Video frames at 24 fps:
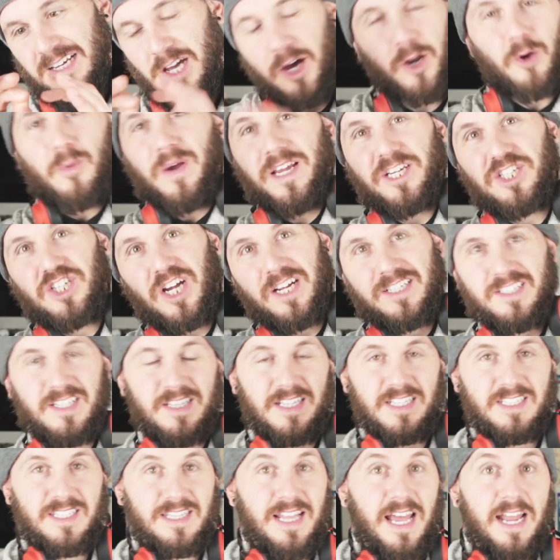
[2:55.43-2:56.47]
cutaway shots
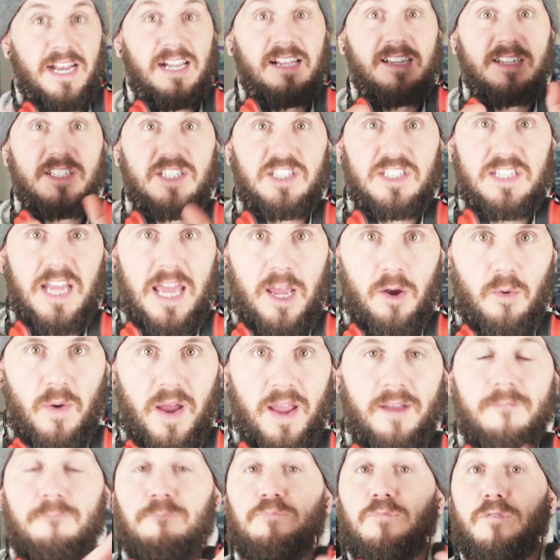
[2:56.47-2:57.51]
and this and that. Stay
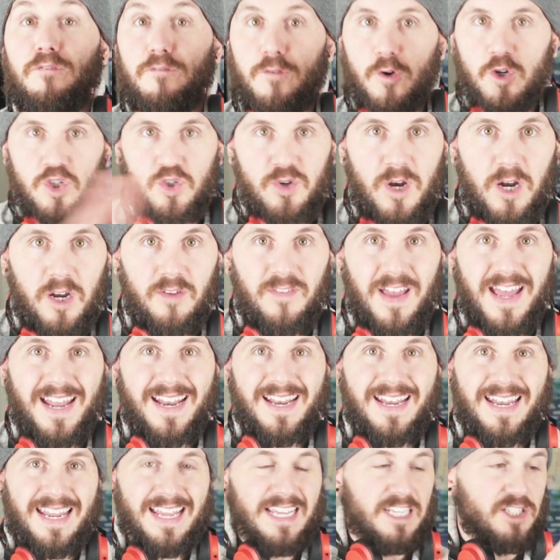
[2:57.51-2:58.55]
away. First round of
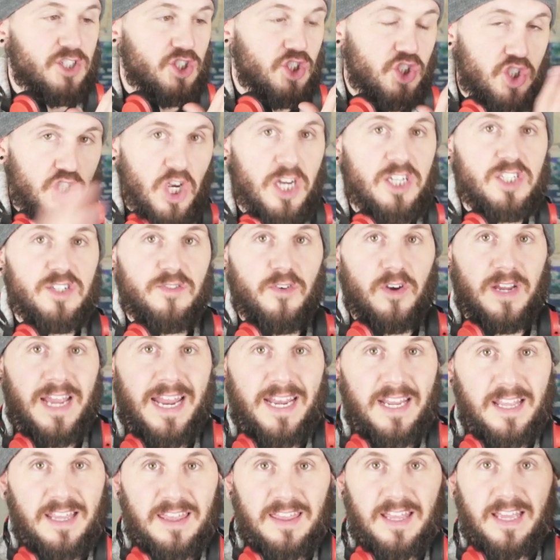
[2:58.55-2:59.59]
editing is just for
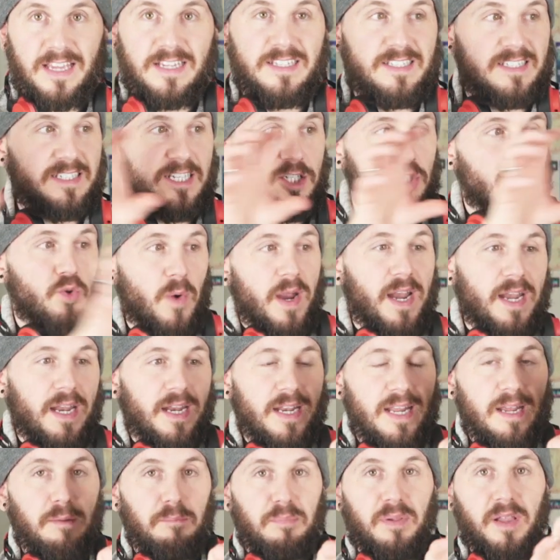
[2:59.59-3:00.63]
getting things
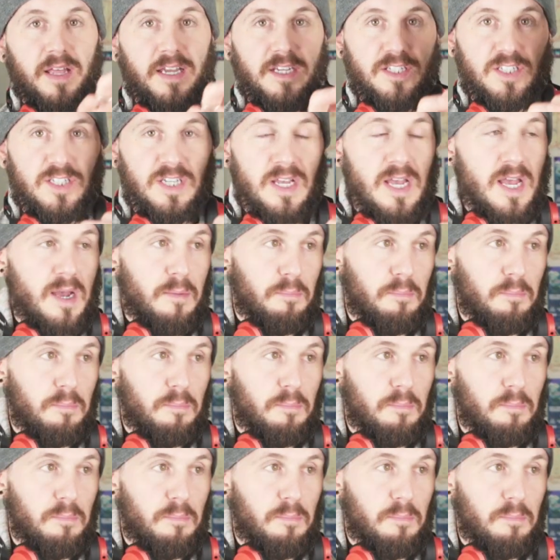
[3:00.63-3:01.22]
situated in place.